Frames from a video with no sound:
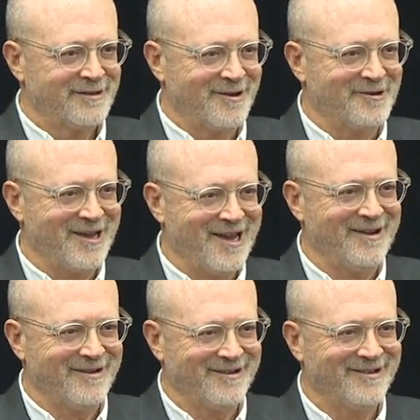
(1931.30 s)

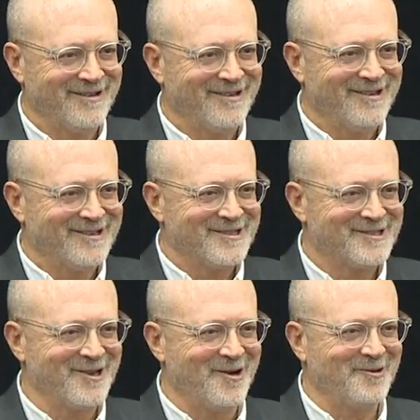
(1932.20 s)
Okay?
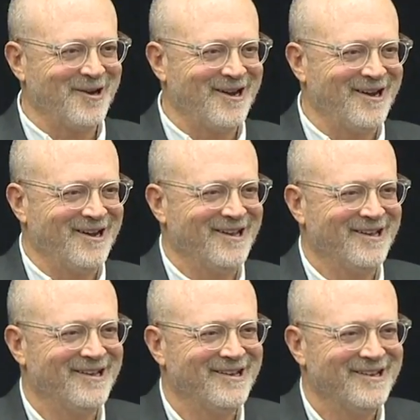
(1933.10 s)
So,
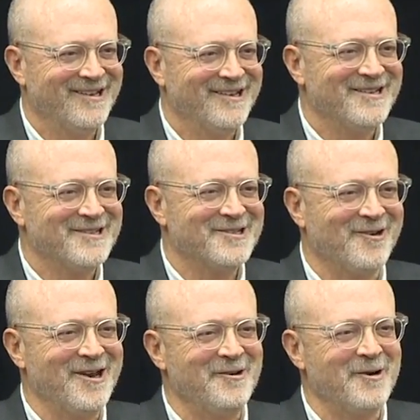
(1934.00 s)
uh,
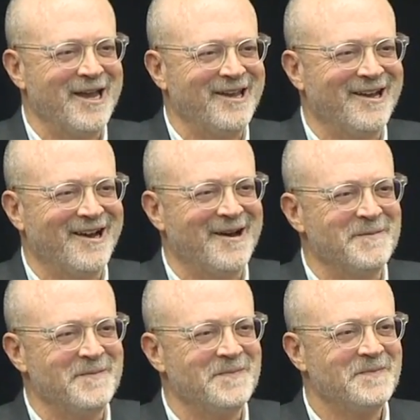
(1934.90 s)
so anyway,
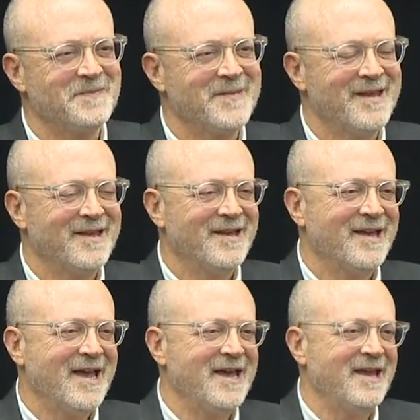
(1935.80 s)
um,
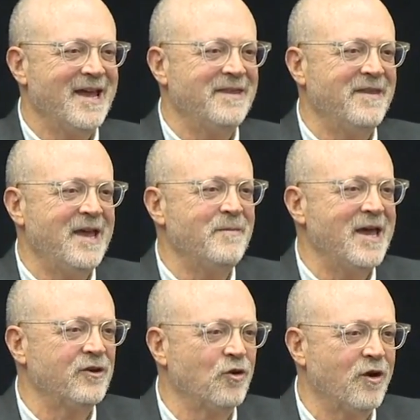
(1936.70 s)
and, and they
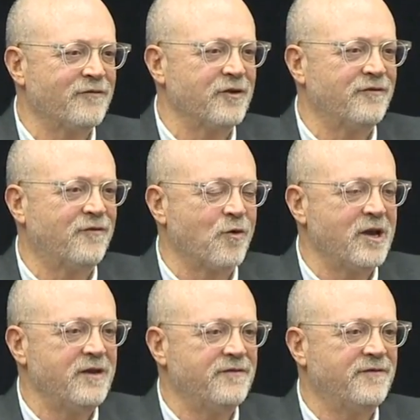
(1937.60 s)
made an offer at
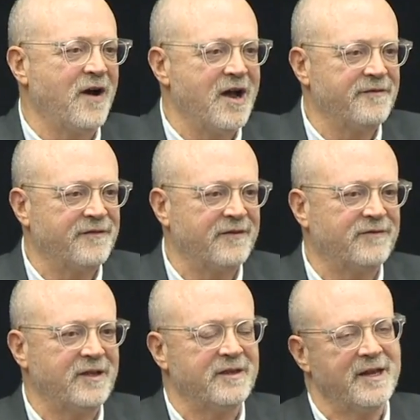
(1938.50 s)

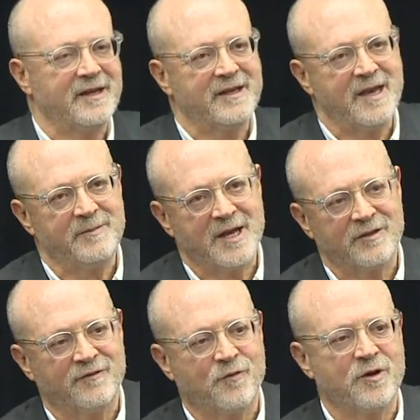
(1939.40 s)
45.50. Then it came
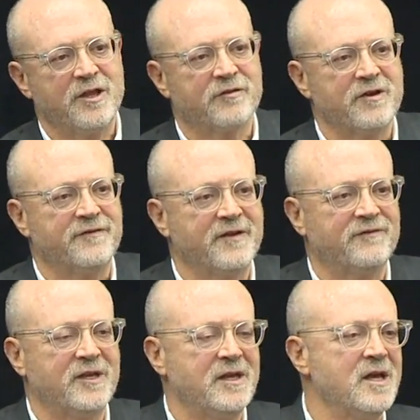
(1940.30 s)
down to
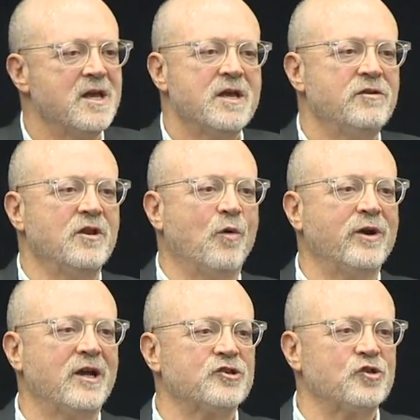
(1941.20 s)
43.50. No
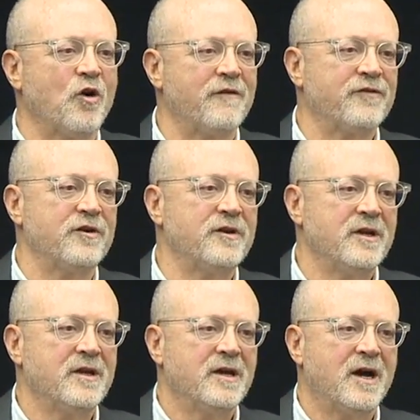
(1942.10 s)
one else offered.
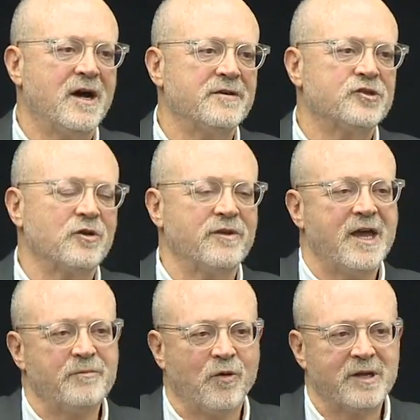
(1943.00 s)
Uh, so
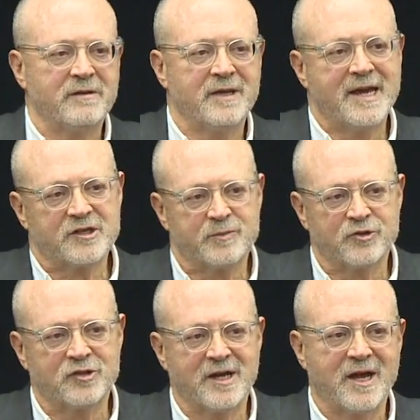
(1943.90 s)
they bought X
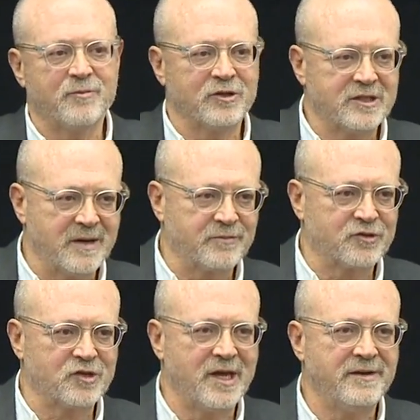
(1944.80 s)
percent, I bought
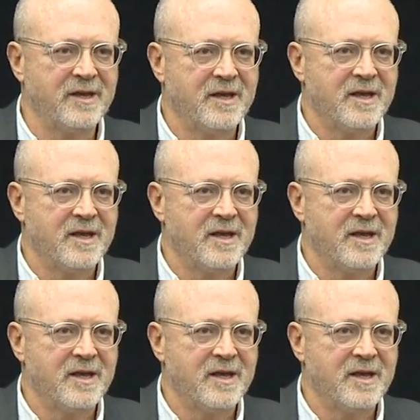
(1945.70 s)
10%.